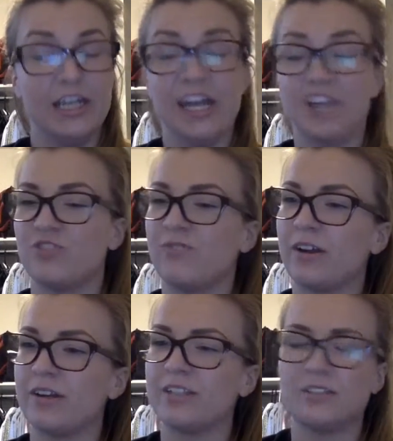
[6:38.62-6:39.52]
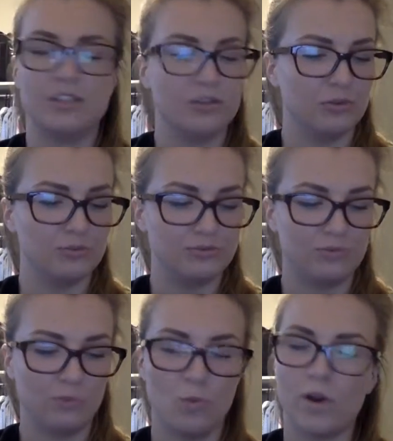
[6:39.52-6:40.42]
It just varies to
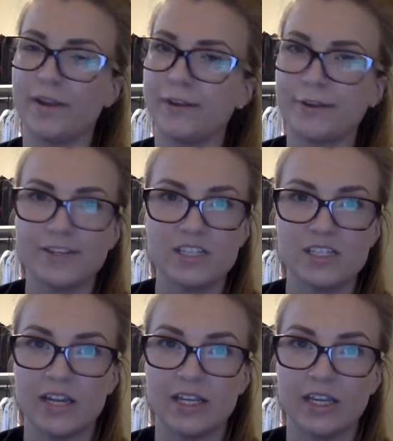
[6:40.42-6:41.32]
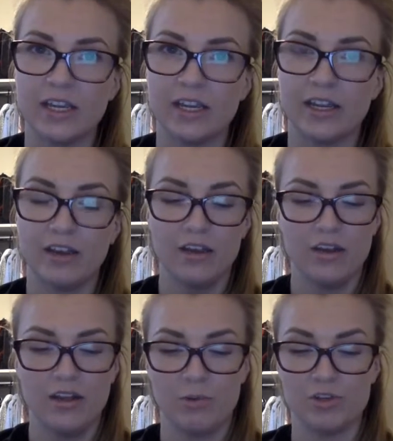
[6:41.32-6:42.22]
what you're studying in,
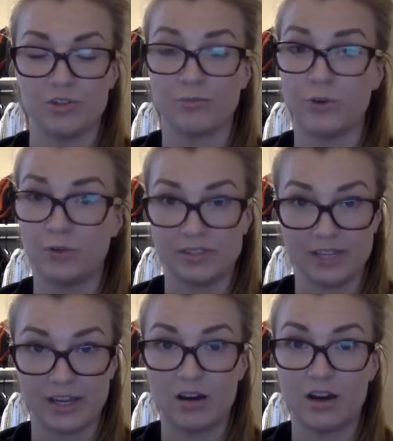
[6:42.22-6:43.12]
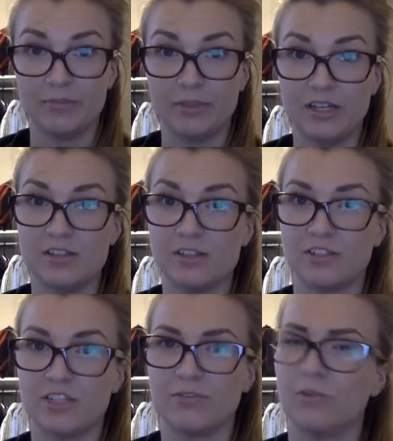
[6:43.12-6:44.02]
what you're focusing on, because there's
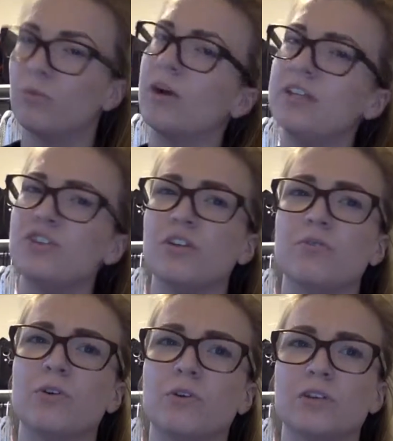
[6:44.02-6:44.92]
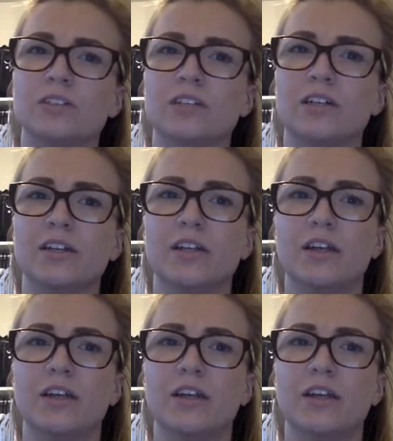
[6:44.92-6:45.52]
different ways you can focus on